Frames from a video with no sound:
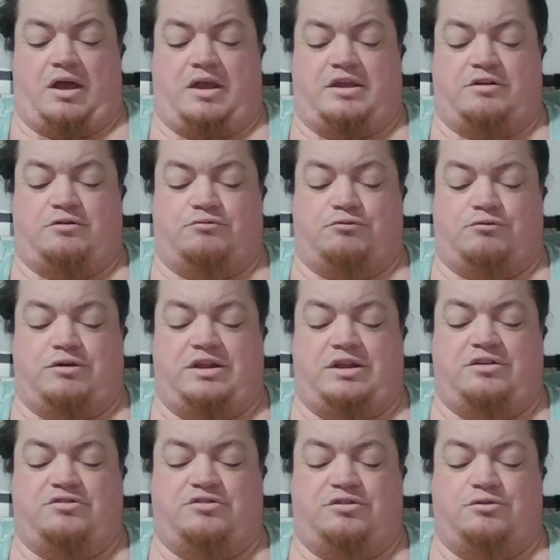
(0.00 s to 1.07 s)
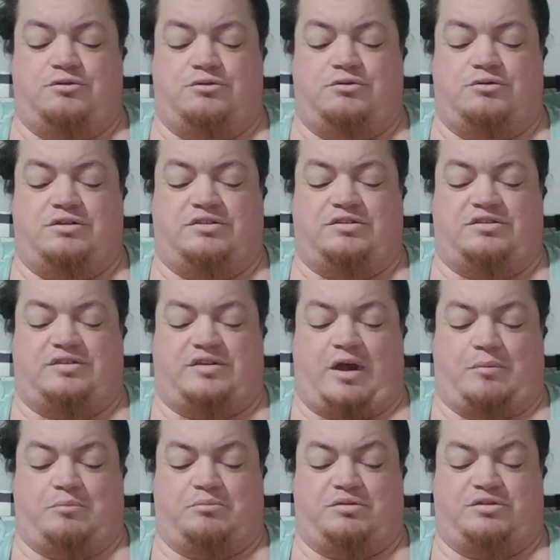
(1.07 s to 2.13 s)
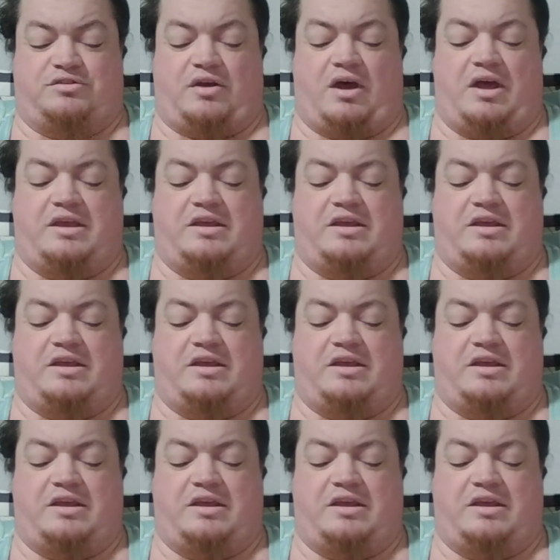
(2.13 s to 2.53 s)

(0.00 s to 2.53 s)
I can read you the steps.